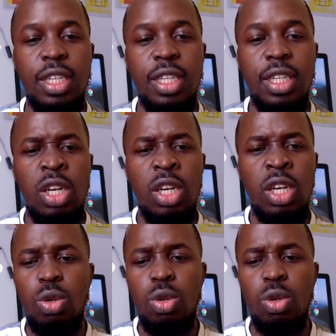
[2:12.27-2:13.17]
So the
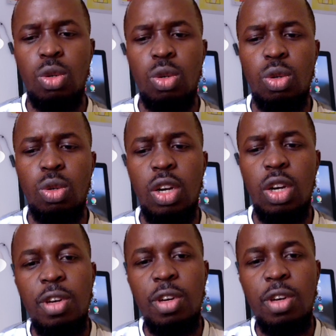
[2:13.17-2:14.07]
concept of
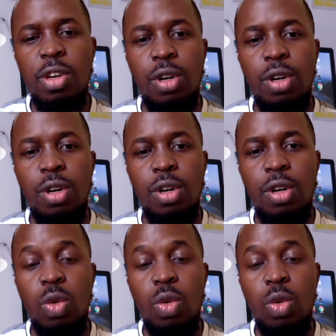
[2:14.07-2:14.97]
DevOps led
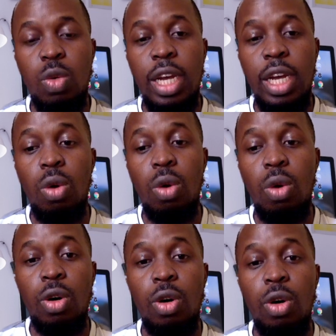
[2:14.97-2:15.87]
to what we call
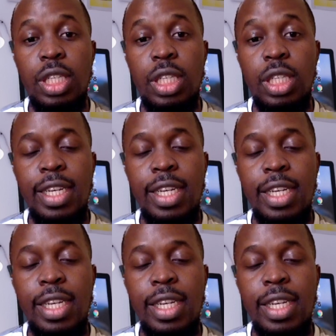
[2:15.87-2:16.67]
CI/CD,